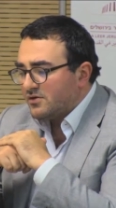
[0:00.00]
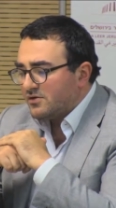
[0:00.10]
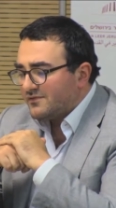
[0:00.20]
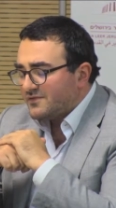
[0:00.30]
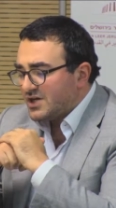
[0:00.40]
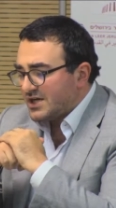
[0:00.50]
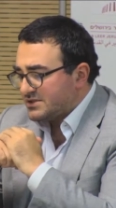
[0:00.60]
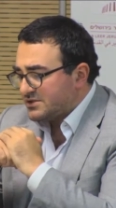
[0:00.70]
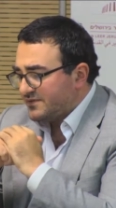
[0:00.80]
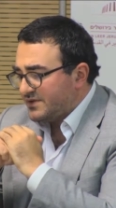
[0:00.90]
the Court of
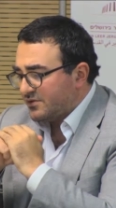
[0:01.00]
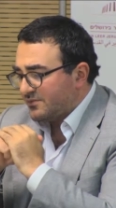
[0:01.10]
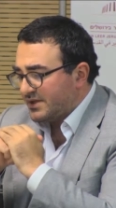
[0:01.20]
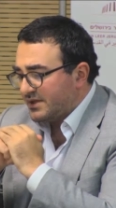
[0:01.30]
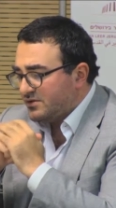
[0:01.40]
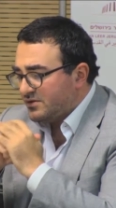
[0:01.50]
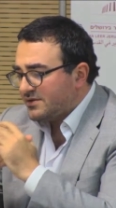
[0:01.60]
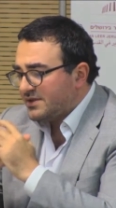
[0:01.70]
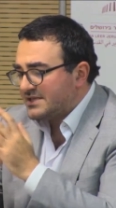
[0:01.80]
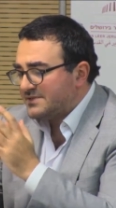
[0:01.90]
Justice of the European
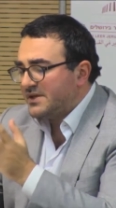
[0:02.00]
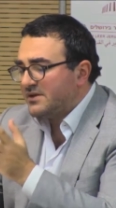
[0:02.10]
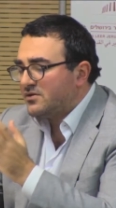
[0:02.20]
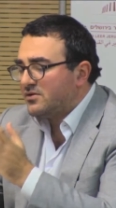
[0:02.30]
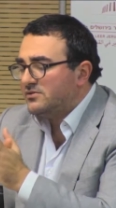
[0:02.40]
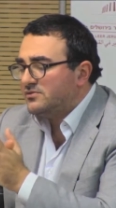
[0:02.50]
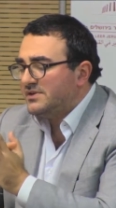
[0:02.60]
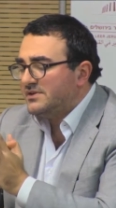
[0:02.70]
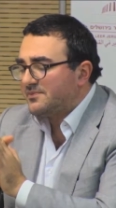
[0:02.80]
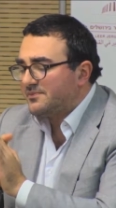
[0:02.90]
Union has been called
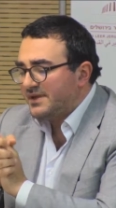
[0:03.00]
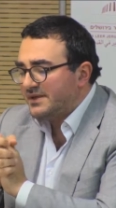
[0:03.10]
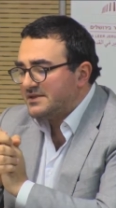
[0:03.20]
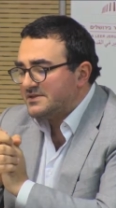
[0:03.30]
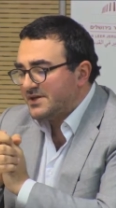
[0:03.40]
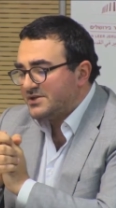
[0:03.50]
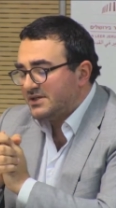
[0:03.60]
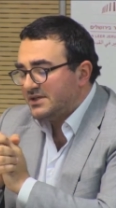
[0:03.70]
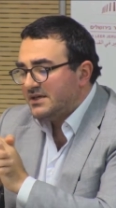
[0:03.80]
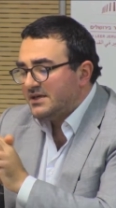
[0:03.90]
to interpret,
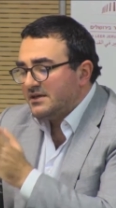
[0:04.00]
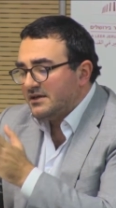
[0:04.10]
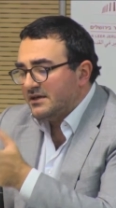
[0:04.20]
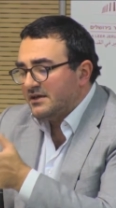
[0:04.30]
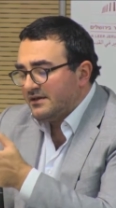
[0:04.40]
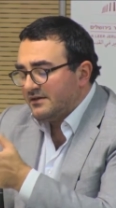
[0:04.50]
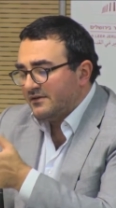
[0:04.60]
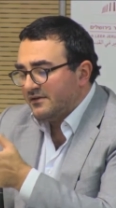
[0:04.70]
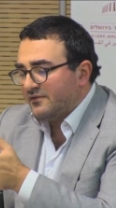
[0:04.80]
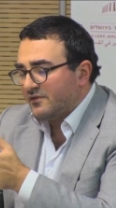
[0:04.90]
especially
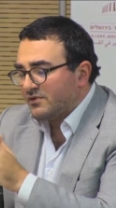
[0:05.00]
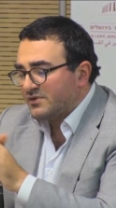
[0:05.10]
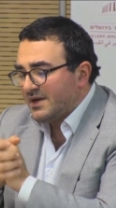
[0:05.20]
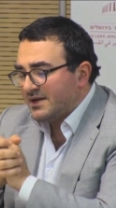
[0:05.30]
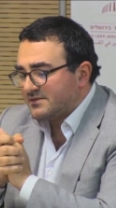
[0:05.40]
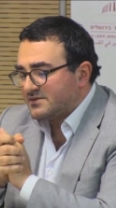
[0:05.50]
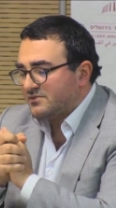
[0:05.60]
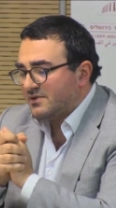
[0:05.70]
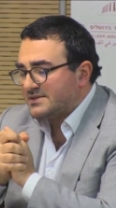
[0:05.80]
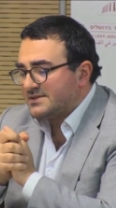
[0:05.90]
for what matters
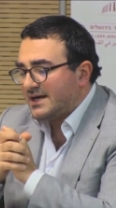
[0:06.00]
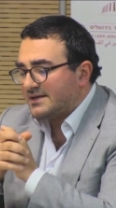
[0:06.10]
to us,